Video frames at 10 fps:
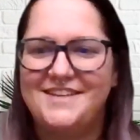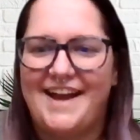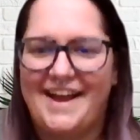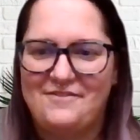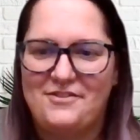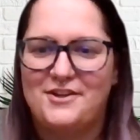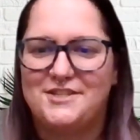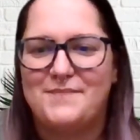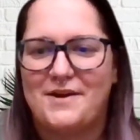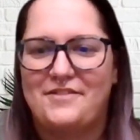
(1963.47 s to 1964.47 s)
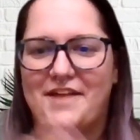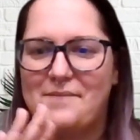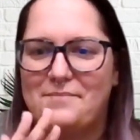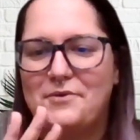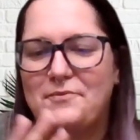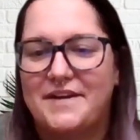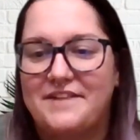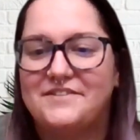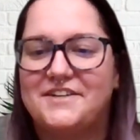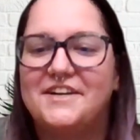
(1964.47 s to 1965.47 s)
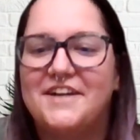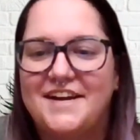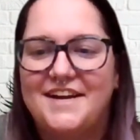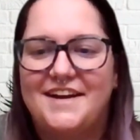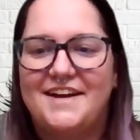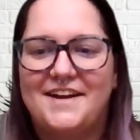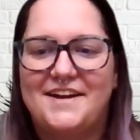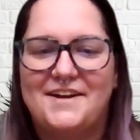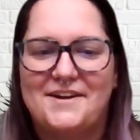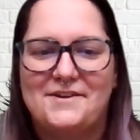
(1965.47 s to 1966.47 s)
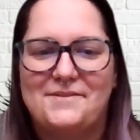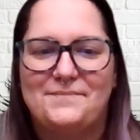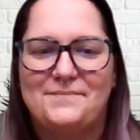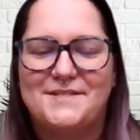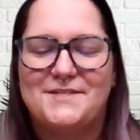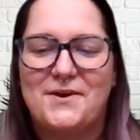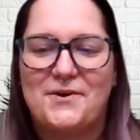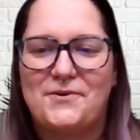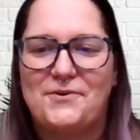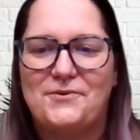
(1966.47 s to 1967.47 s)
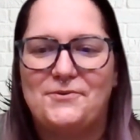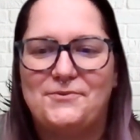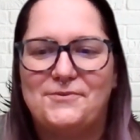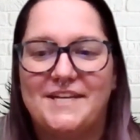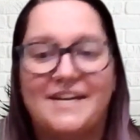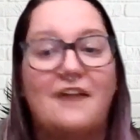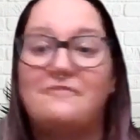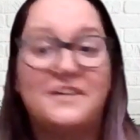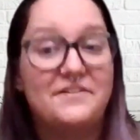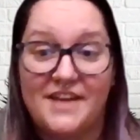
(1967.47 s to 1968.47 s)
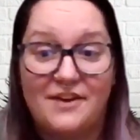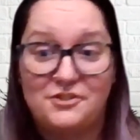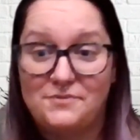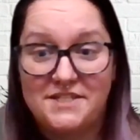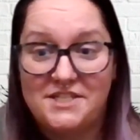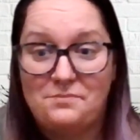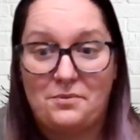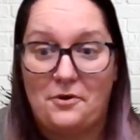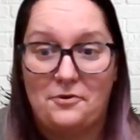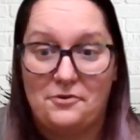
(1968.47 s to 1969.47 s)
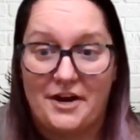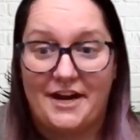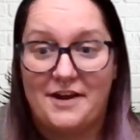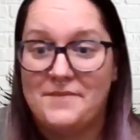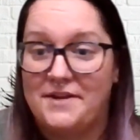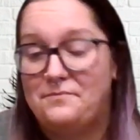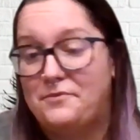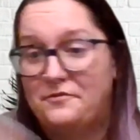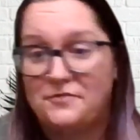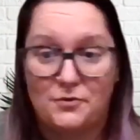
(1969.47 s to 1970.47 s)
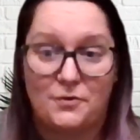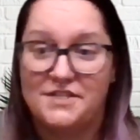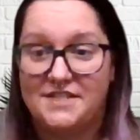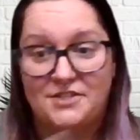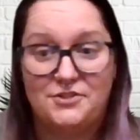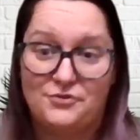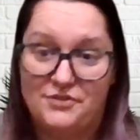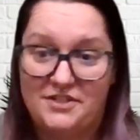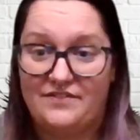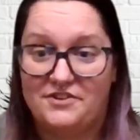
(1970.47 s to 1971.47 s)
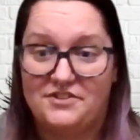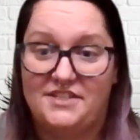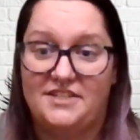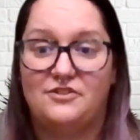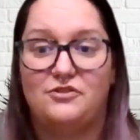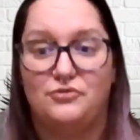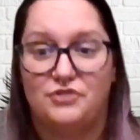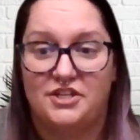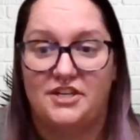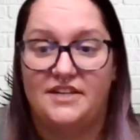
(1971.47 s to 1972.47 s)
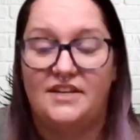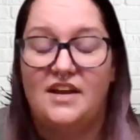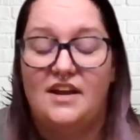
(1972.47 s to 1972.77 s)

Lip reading: I have thoughts about that, but whatever. So they got rid of the LGBT program and moved towards the student diversity and inclusion.